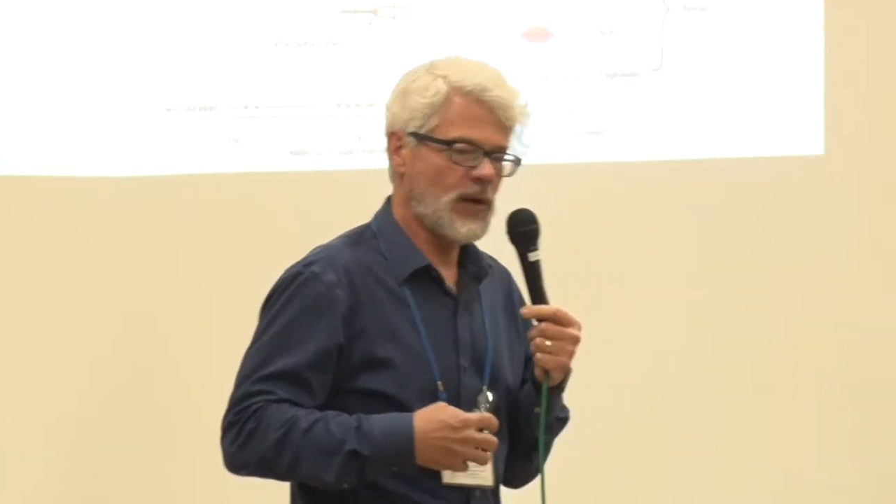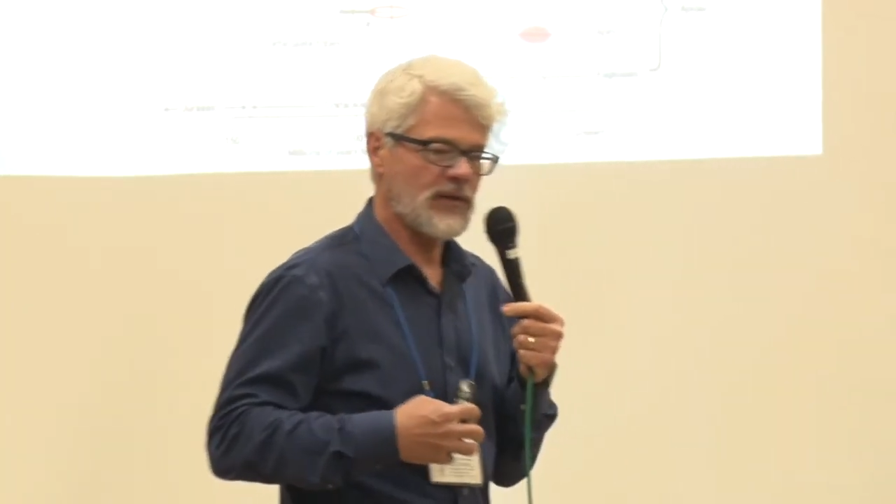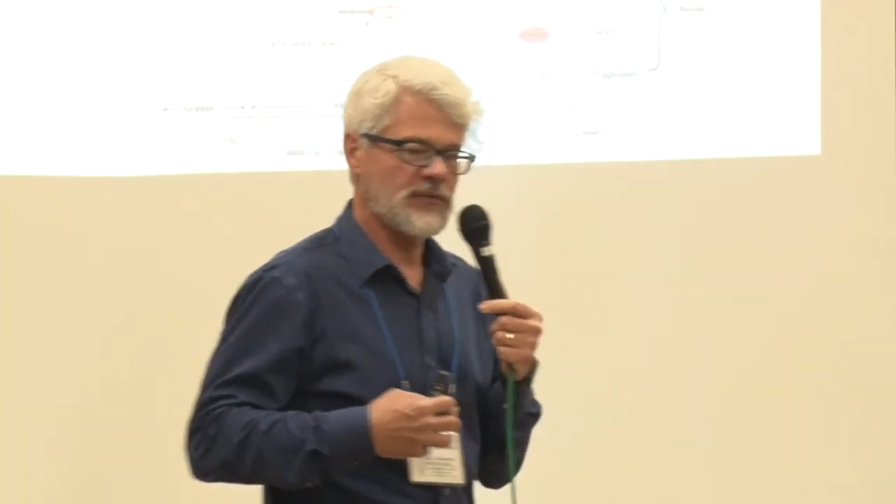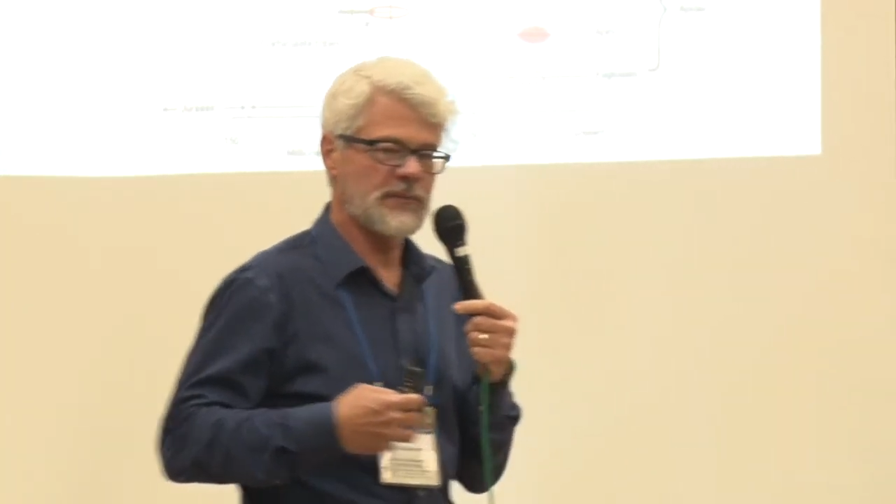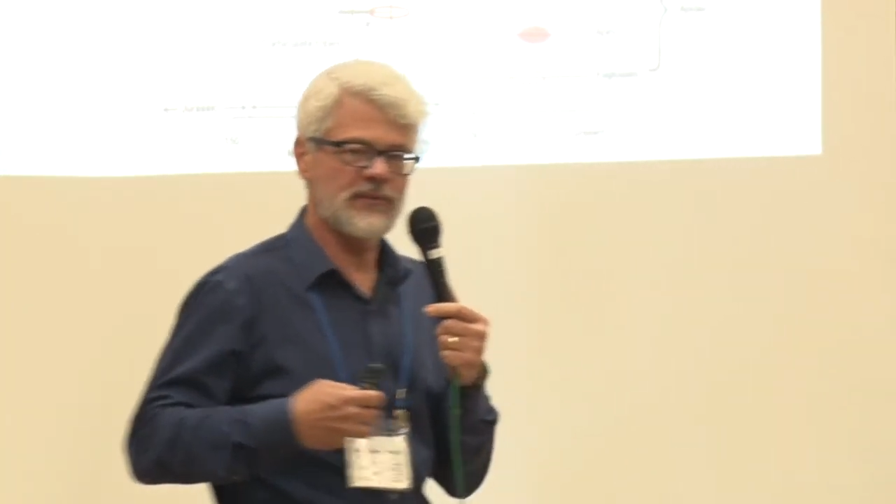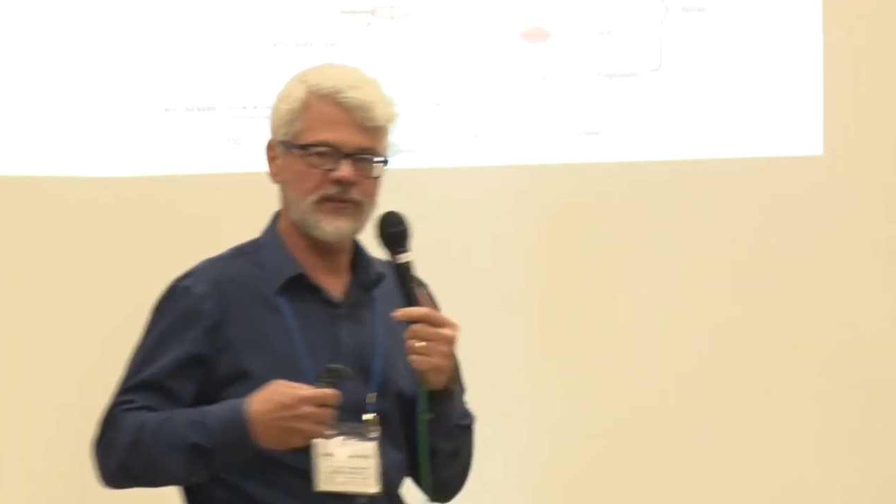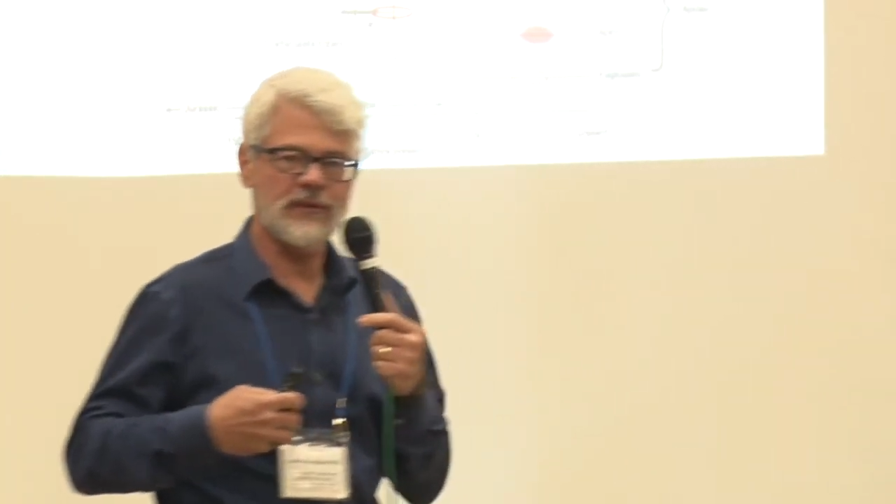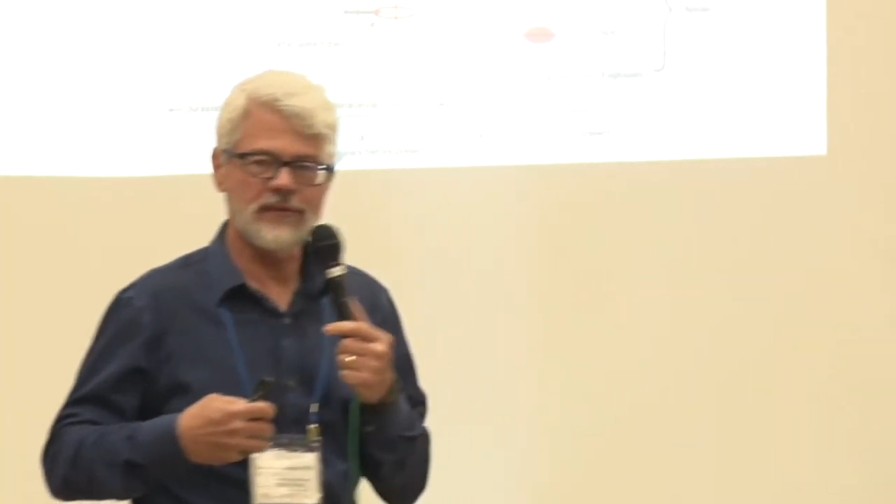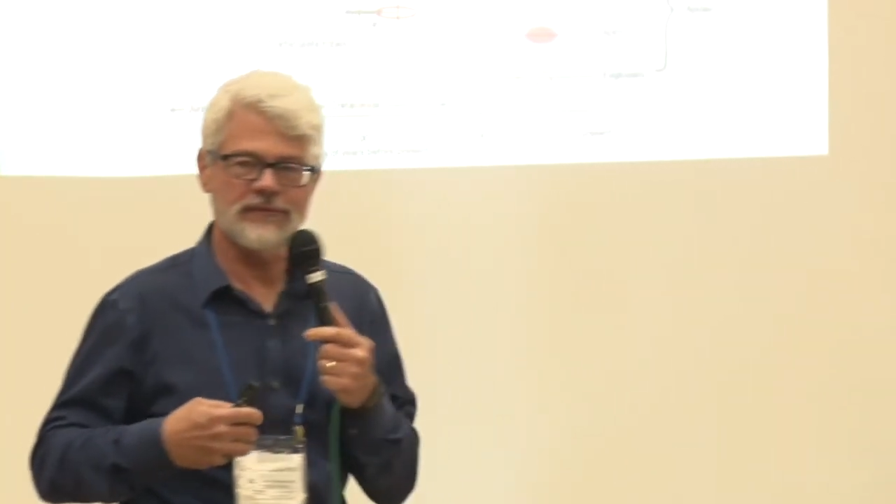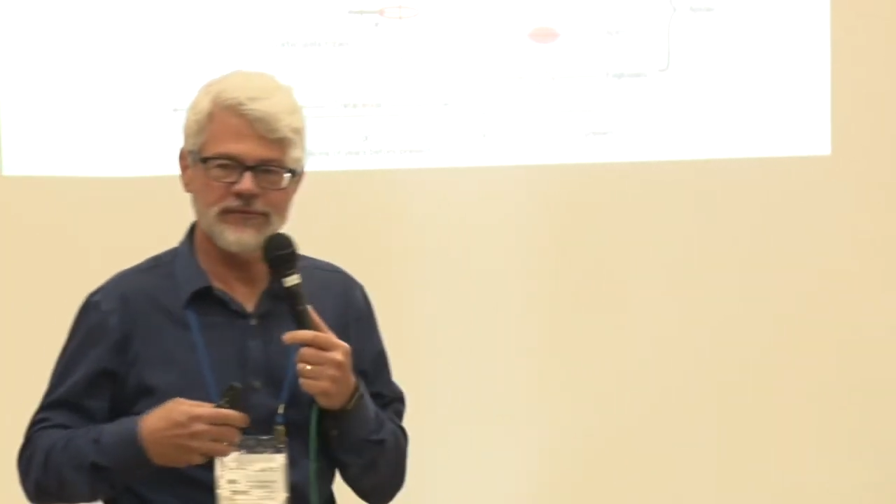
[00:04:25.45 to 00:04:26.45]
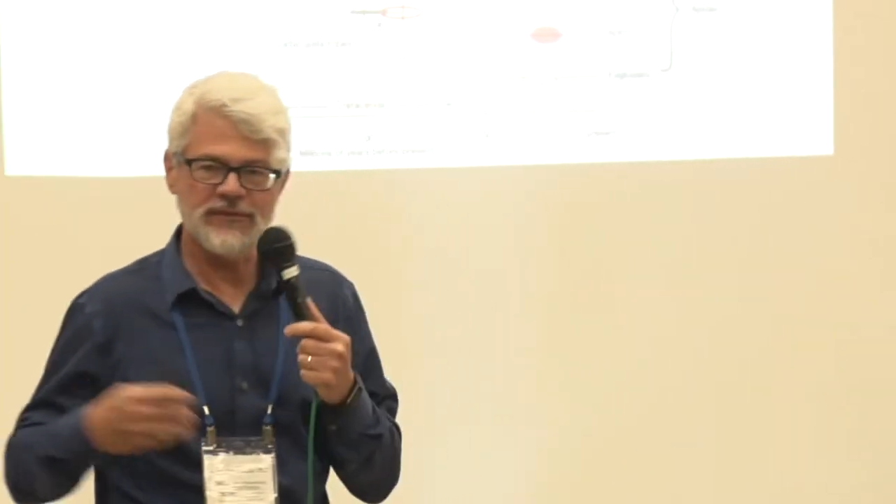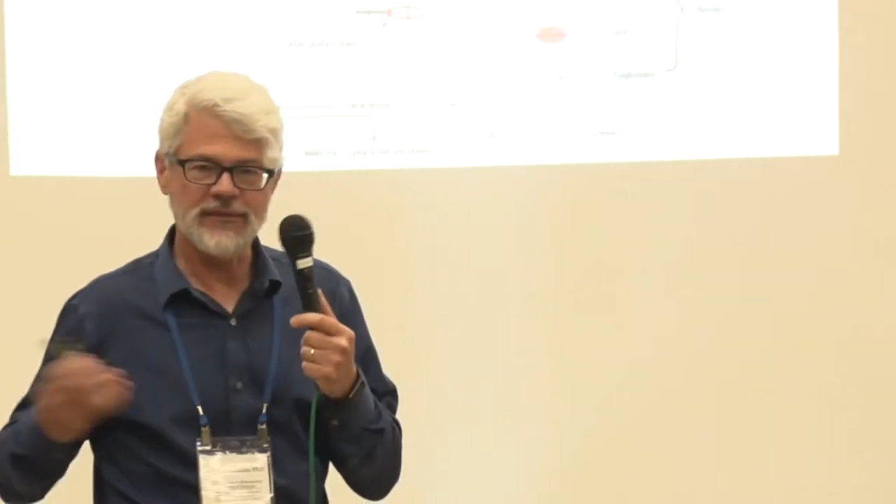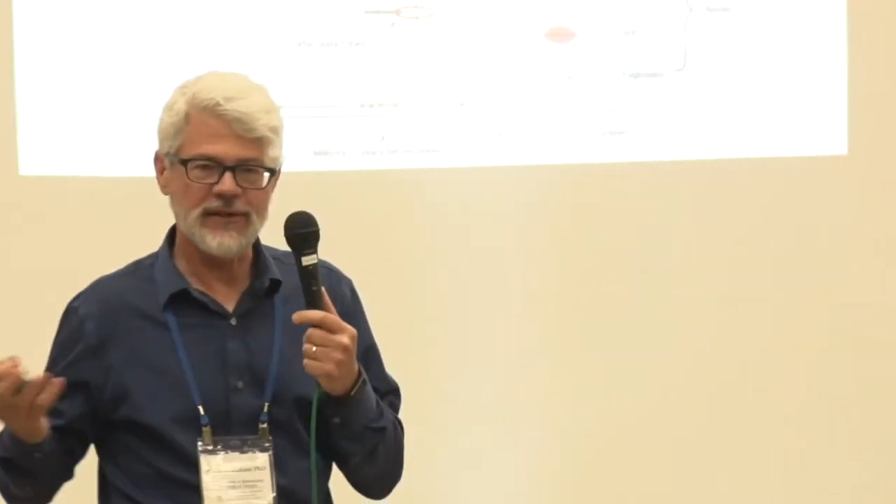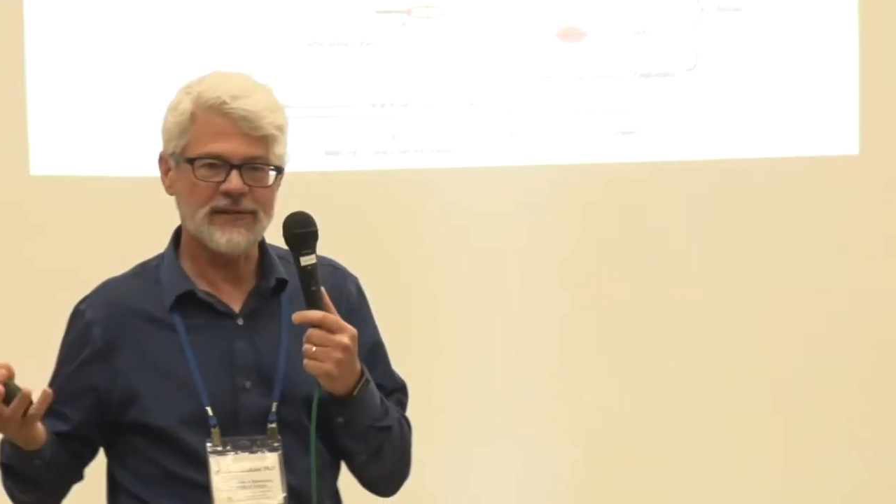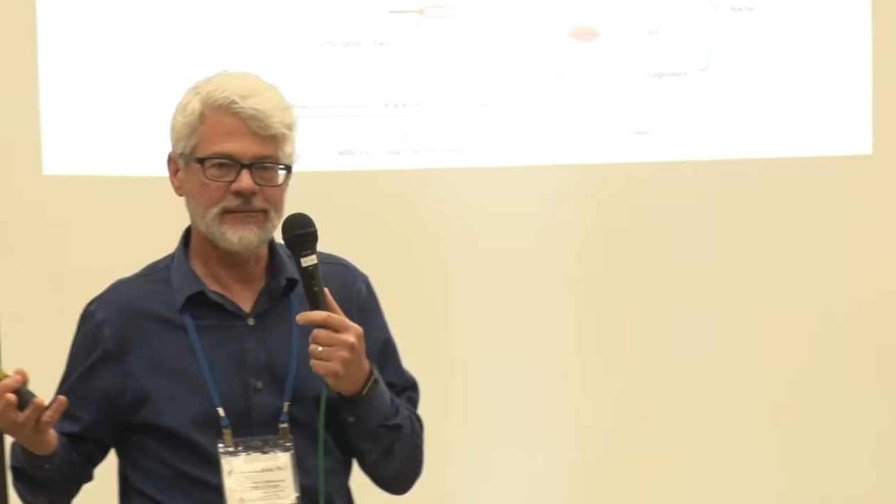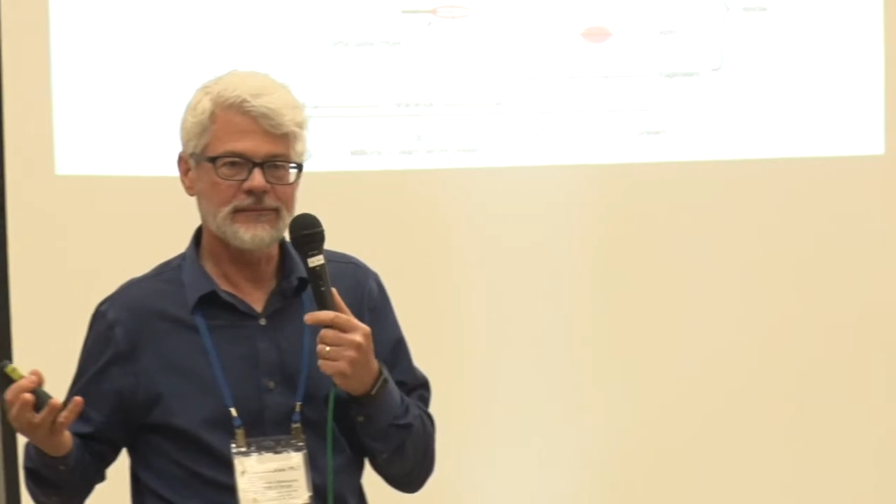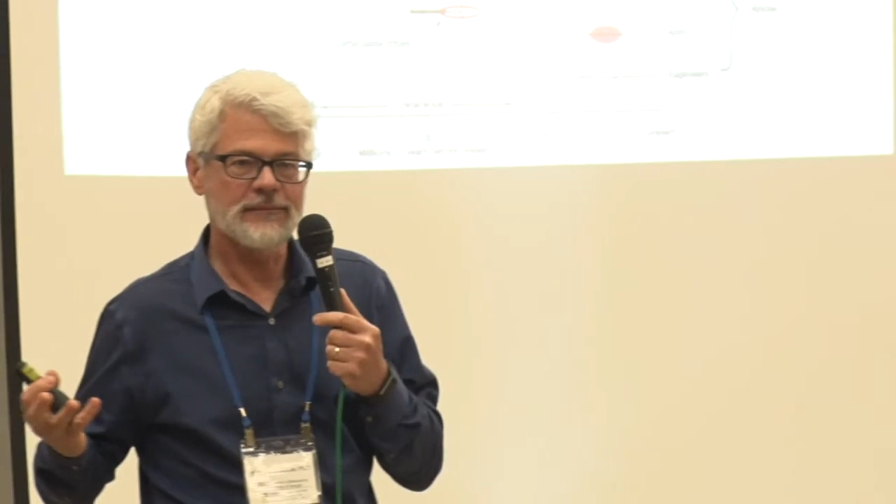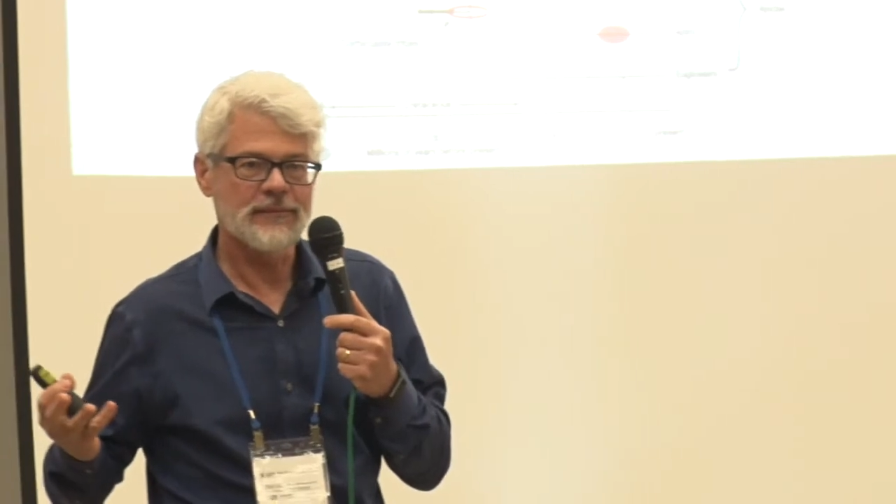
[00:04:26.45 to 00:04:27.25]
wasps started visiting